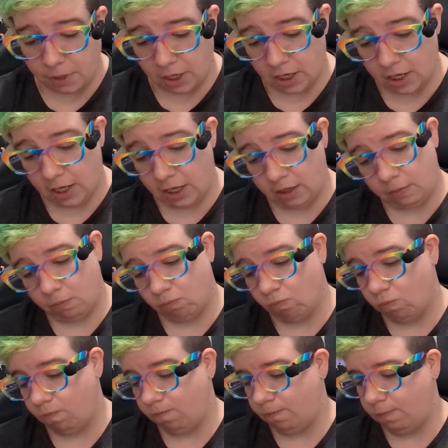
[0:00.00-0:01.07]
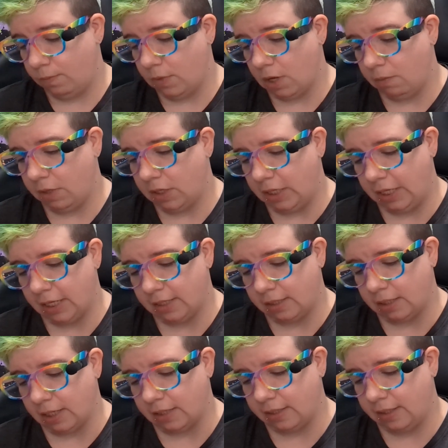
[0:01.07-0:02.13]
by, I'm going to
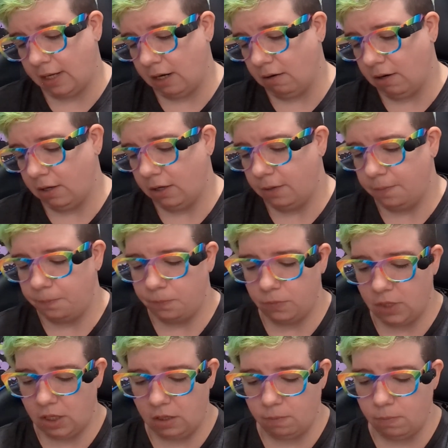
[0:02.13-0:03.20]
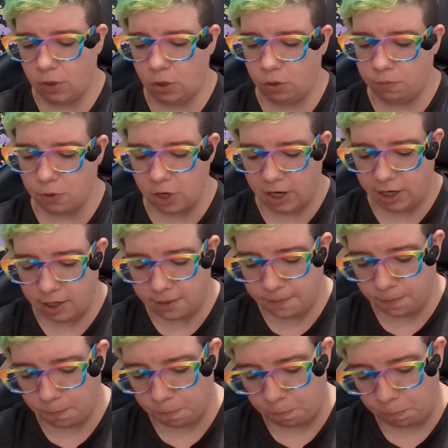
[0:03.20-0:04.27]
guess that's Caragh M. O'Brien,